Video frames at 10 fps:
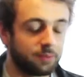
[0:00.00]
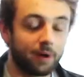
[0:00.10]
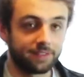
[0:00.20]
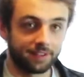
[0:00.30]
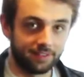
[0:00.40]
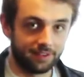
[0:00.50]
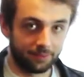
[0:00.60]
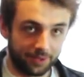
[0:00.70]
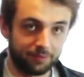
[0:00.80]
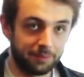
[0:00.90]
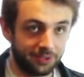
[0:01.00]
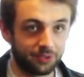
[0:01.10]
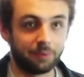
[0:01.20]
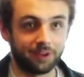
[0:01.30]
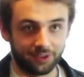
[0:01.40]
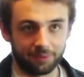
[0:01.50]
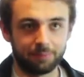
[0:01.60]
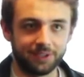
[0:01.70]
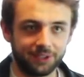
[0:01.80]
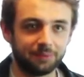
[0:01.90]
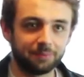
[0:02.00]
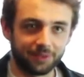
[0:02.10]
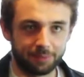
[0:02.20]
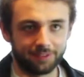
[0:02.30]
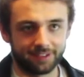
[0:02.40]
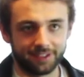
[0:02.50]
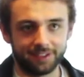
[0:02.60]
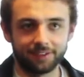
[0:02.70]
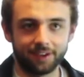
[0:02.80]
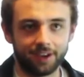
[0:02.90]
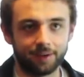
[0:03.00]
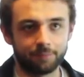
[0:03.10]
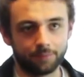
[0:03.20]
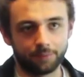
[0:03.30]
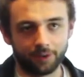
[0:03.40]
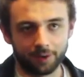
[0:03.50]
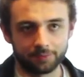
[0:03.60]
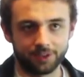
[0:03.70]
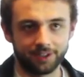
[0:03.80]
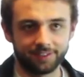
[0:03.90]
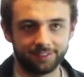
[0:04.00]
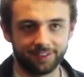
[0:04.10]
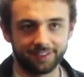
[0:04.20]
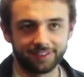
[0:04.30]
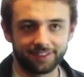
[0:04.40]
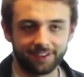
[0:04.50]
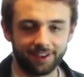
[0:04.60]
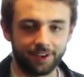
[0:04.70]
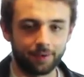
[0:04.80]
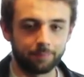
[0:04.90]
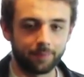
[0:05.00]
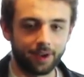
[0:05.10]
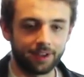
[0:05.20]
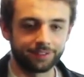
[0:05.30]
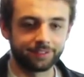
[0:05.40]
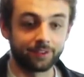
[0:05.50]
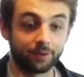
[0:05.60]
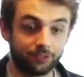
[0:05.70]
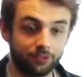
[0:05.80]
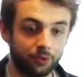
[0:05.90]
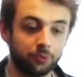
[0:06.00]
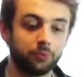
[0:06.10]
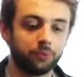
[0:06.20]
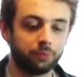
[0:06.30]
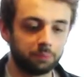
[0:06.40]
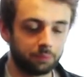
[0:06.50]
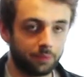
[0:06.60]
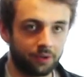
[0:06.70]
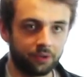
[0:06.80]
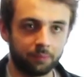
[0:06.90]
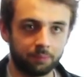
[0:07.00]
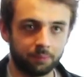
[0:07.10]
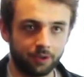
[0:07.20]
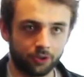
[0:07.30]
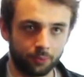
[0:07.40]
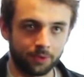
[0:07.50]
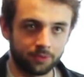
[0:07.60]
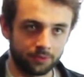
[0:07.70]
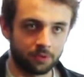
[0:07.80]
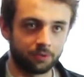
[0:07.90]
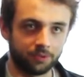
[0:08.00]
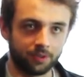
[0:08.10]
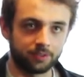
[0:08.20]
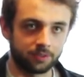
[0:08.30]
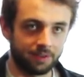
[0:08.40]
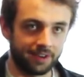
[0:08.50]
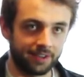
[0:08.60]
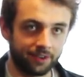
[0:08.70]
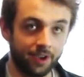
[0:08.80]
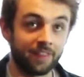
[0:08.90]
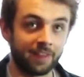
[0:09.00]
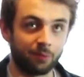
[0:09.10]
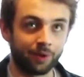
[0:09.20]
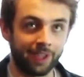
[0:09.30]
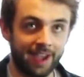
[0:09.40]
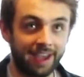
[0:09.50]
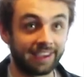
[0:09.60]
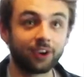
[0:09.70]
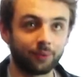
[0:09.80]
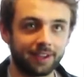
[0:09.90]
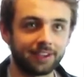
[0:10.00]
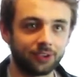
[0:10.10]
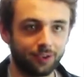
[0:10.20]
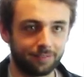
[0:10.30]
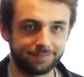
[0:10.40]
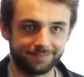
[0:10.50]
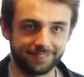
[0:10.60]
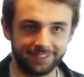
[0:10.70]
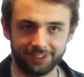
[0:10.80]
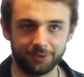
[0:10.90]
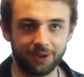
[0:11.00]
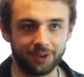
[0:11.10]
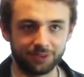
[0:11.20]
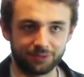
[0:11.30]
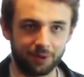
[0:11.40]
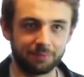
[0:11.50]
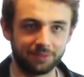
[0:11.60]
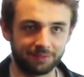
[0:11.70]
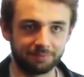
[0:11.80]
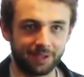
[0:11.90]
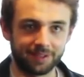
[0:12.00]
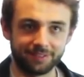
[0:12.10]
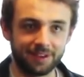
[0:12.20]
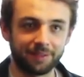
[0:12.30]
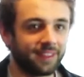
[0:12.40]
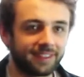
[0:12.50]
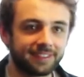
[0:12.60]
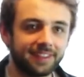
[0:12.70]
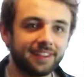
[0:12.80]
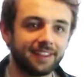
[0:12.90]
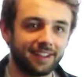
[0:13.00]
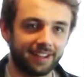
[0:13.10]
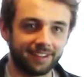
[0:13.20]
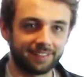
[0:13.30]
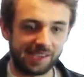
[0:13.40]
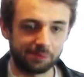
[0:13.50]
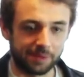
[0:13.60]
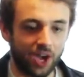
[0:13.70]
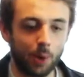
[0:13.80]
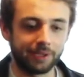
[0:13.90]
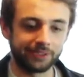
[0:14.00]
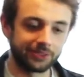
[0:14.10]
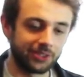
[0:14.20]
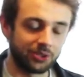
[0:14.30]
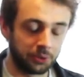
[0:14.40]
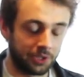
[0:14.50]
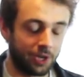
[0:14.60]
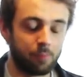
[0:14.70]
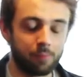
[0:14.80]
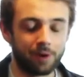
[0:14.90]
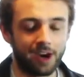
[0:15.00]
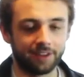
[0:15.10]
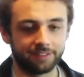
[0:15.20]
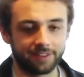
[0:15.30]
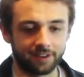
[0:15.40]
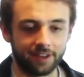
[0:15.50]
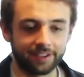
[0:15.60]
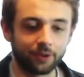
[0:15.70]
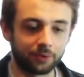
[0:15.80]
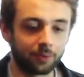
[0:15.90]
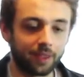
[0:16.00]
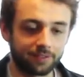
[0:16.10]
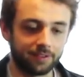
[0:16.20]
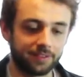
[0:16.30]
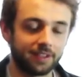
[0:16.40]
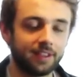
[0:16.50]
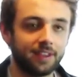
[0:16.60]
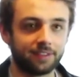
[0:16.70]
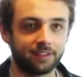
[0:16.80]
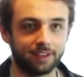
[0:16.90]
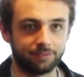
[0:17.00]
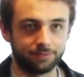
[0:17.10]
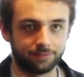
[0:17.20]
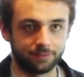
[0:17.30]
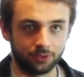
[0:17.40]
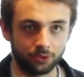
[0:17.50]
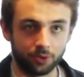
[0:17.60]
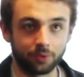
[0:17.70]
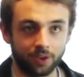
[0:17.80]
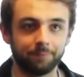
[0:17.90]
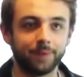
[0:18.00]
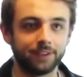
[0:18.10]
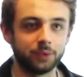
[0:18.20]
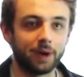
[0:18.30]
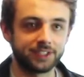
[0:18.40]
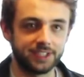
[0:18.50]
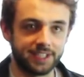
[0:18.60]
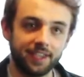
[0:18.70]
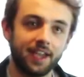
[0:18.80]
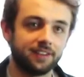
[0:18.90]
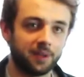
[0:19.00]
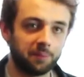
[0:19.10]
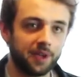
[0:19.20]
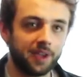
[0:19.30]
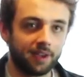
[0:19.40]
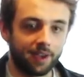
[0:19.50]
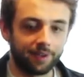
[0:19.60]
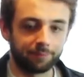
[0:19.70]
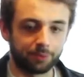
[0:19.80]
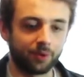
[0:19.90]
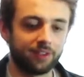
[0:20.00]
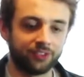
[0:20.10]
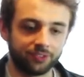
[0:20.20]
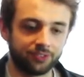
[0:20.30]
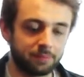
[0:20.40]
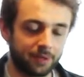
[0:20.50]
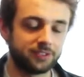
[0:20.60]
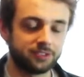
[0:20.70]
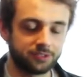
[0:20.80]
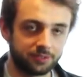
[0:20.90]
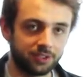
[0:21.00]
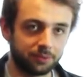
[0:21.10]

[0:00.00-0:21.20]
You might think that it will never be you, but it could be you, is basically what I'm trying to say. And there is no harm in going to a doctor and just finding out, and they won't get angry at you if you've come to them and it's nothing. Like, they would be happier that you come and they're like, oh no, that's nothing, than if you don't come and you actually end up progressing to a much